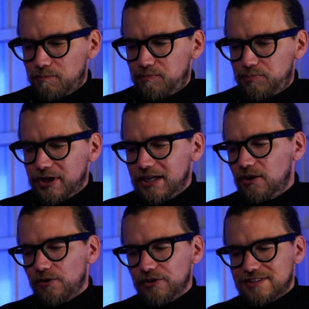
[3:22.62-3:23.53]
putting
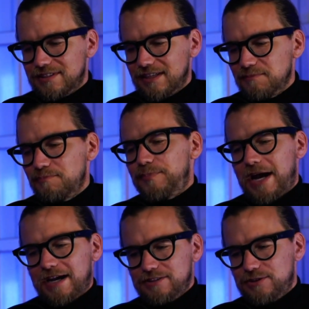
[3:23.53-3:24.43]
all this thing
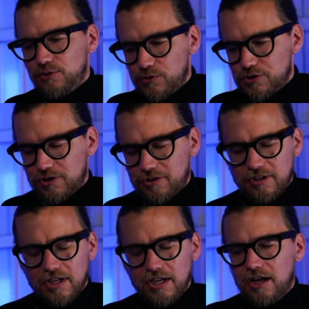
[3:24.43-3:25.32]
back to
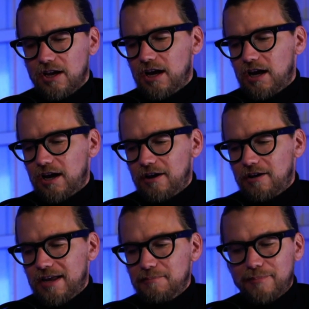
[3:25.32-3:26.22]
Notion
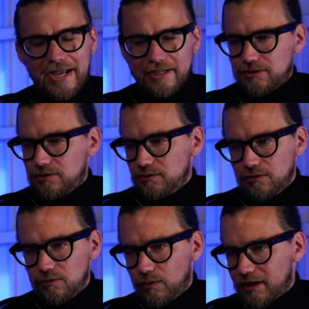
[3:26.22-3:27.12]
and back
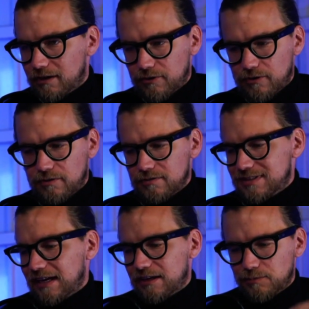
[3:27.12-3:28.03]
to whatever
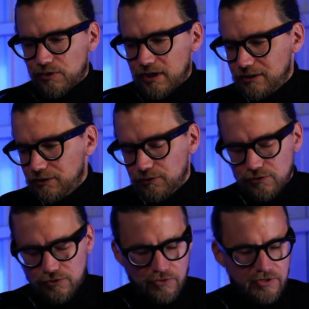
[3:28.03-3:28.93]
second brain you
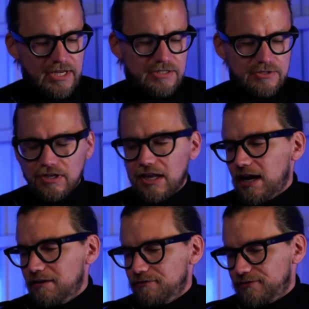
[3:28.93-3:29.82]
use to organize your
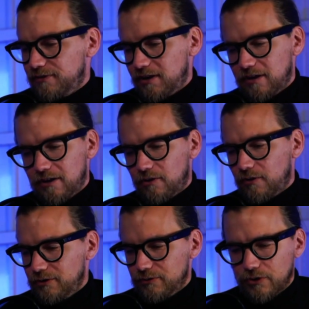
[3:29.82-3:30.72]
life
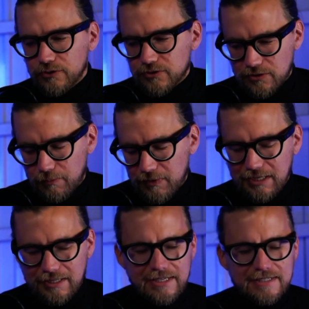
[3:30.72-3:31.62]
or your notes or something
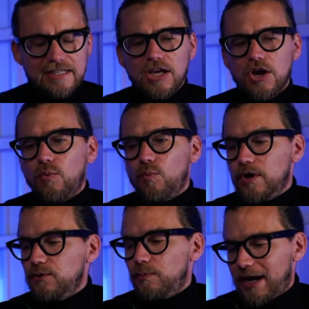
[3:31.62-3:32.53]
like this
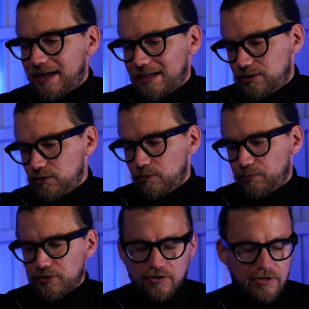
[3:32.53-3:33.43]
when you're back at your
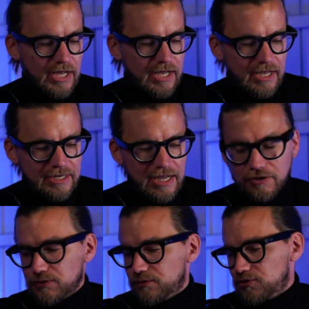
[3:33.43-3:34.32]
computer. And I
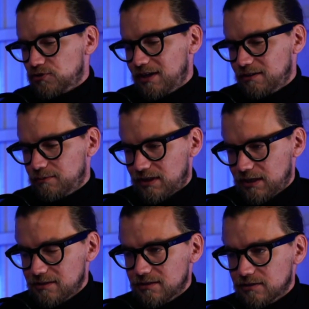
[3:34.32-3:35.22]
was frustrated with
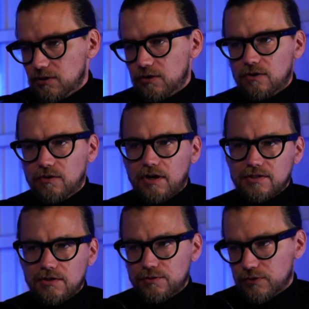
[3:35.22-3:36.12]
this. So I
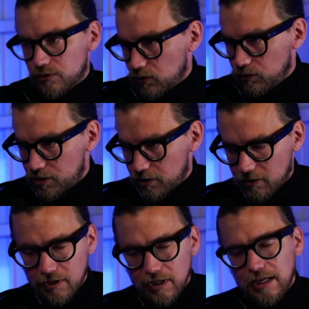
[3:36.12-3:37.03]
searched for a
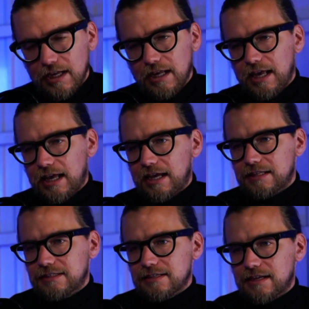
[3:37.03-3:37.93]
solution. And